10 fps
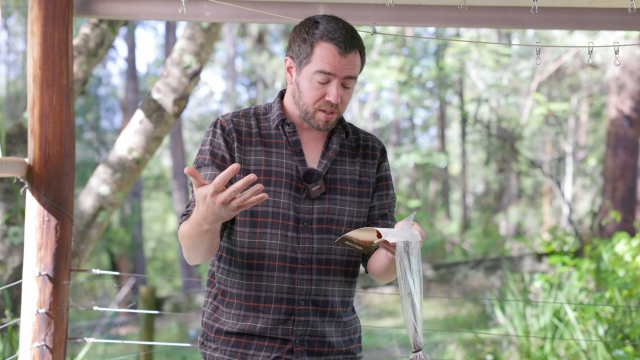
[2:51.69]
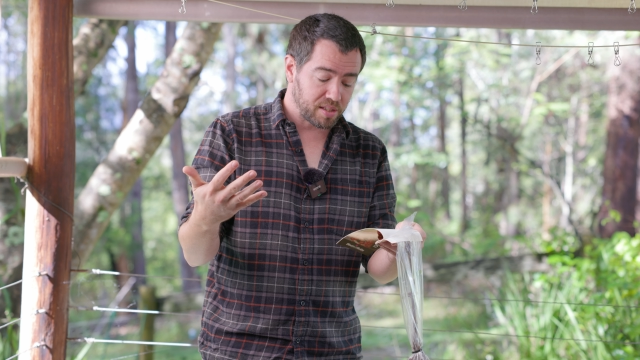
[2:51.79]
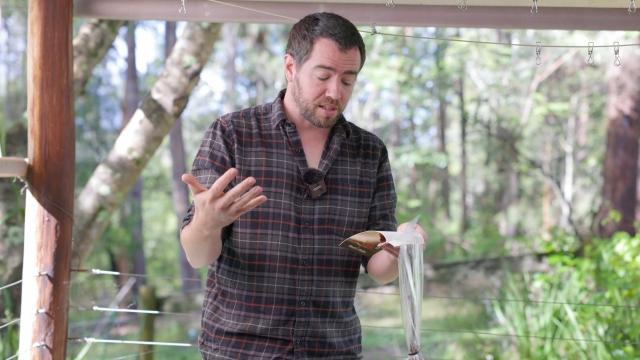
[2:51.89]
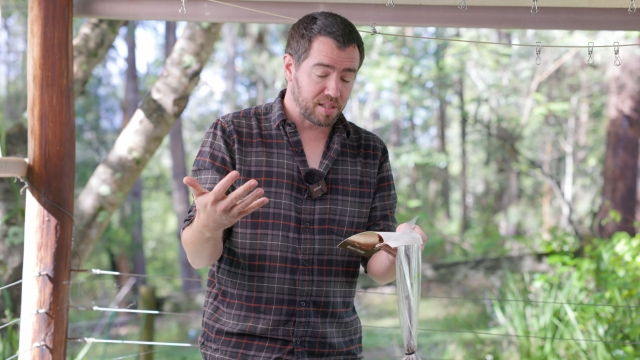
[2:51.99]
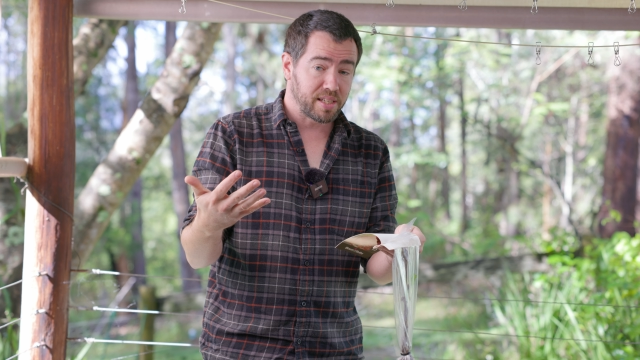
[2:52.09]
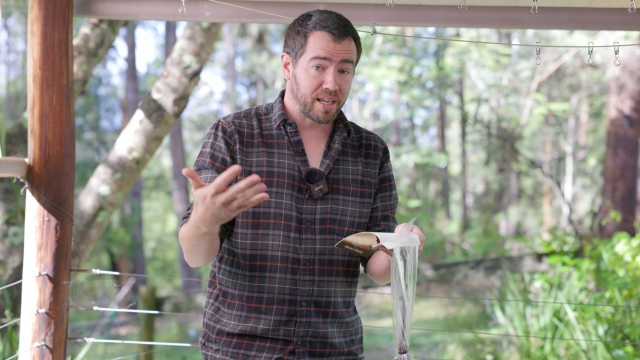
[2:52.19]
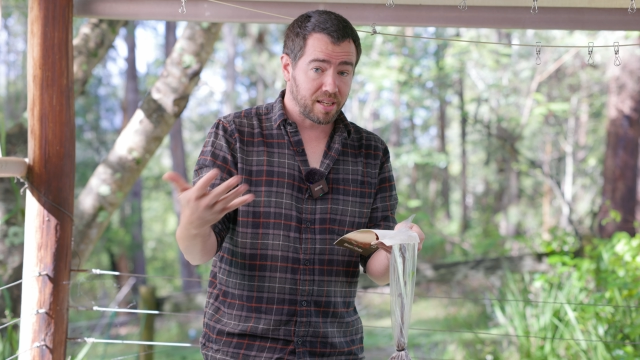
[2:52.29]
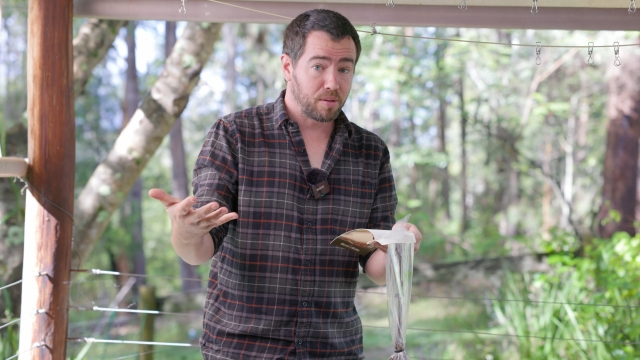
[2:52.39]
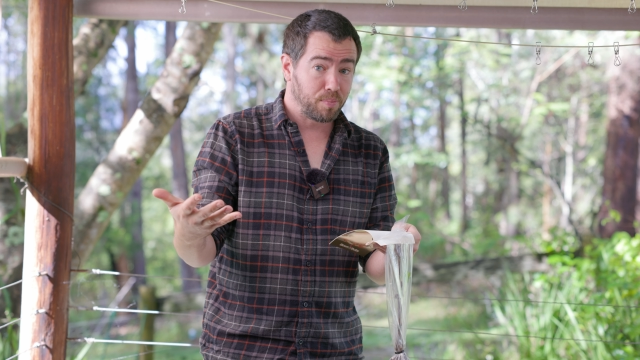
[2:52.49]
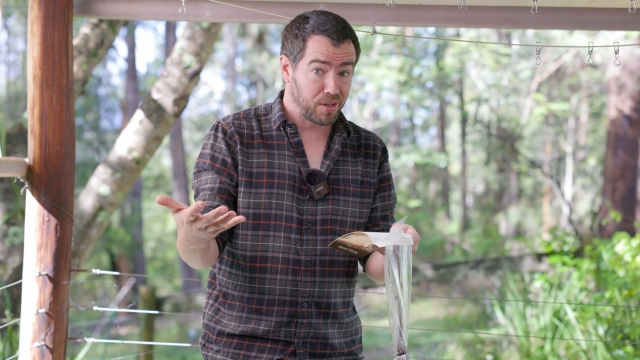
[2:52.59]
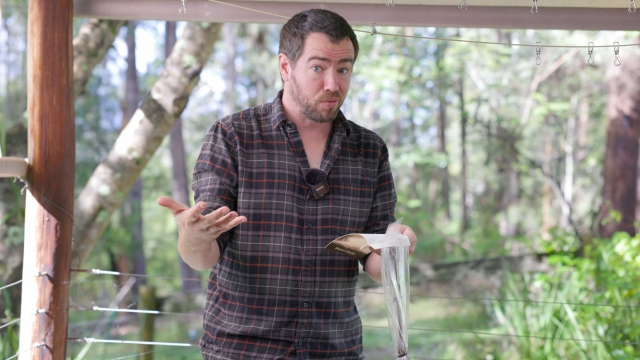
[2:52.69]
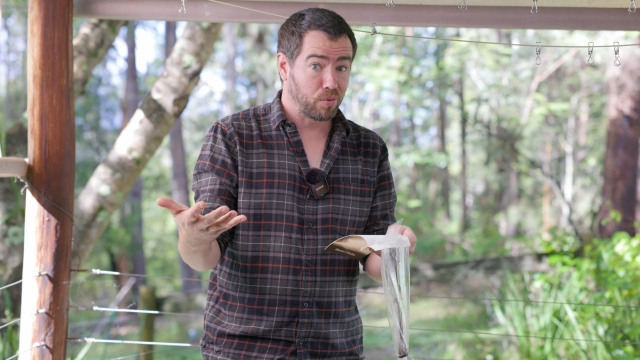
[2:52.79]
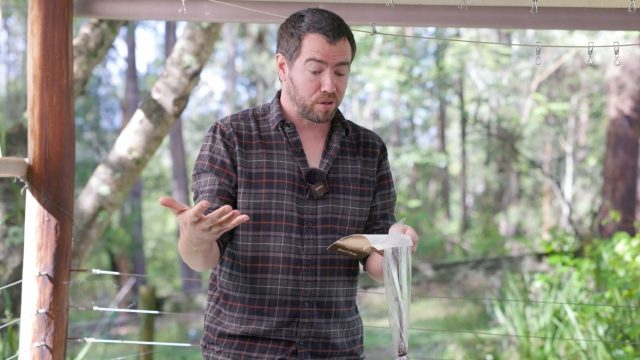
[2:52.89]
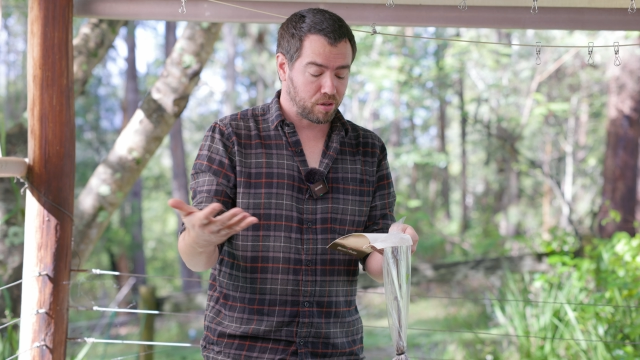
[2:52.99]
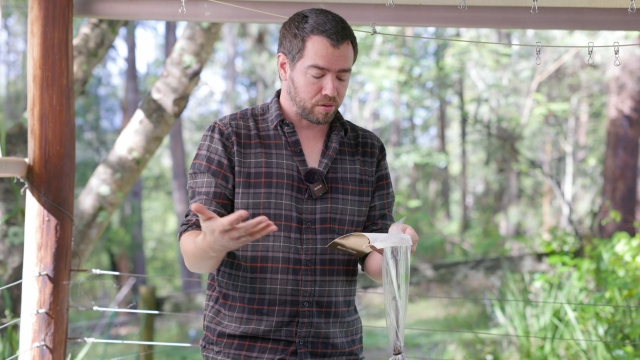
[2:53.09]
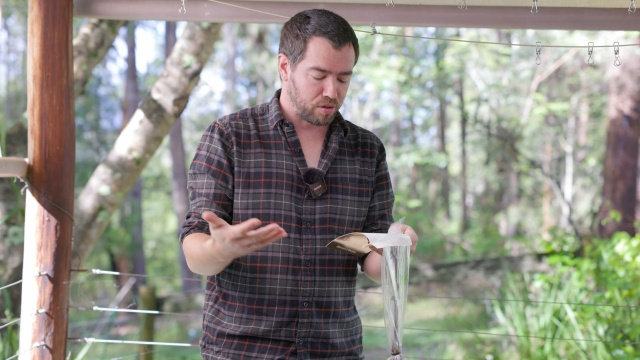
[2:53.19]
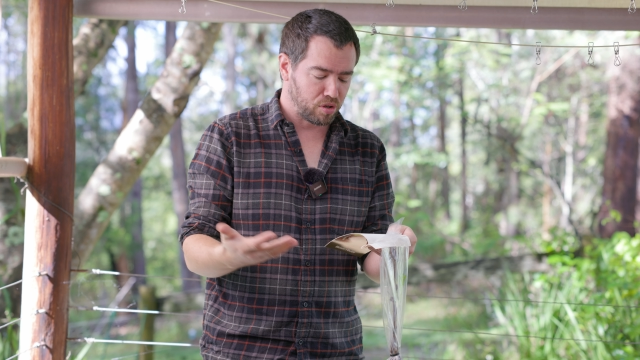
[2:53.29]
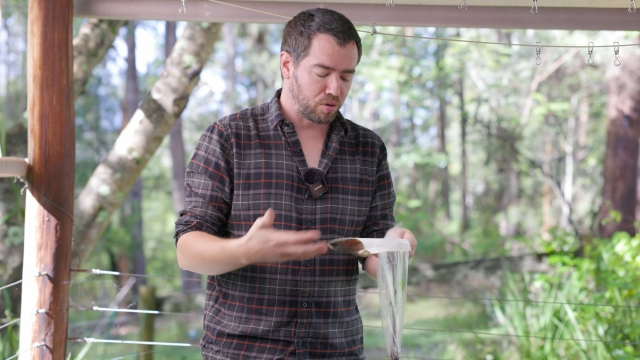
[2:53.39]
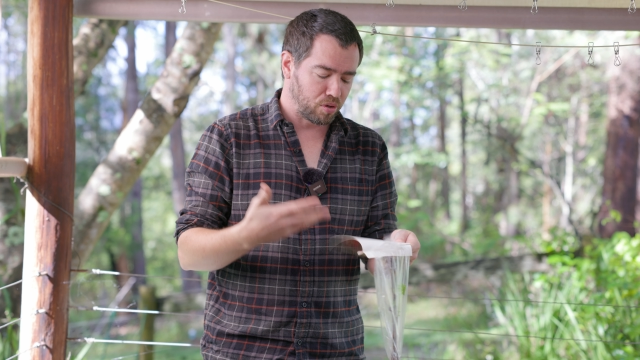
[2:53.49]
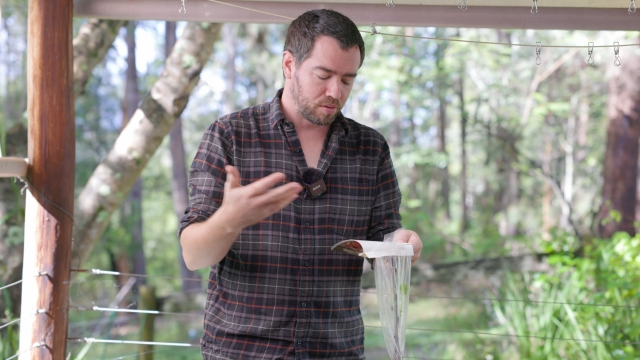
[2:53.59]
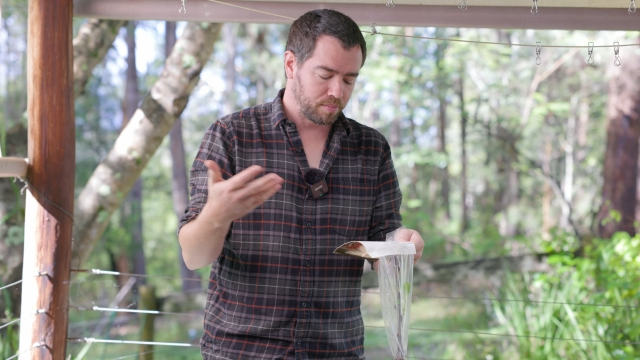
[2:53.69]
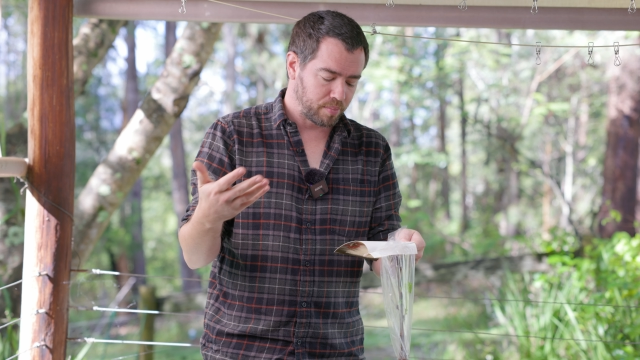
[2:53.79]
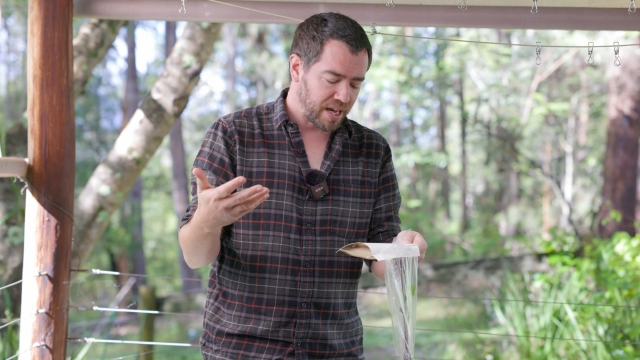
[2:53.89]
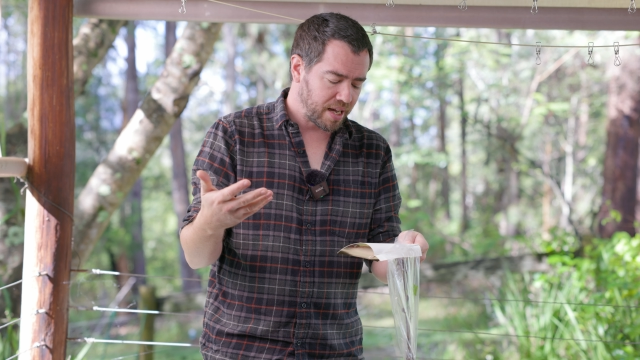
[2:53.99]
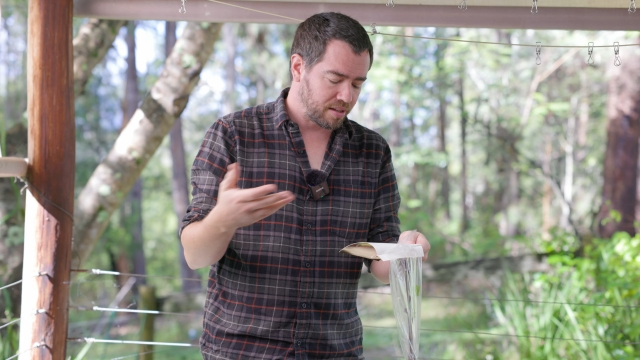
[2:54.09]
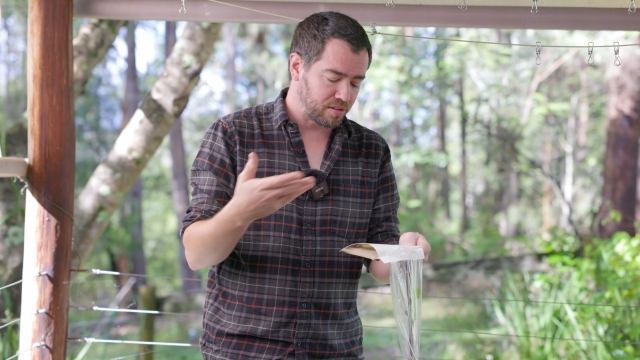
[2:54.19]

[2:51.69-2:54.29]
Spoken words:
but it's going to take a bit of work on your part.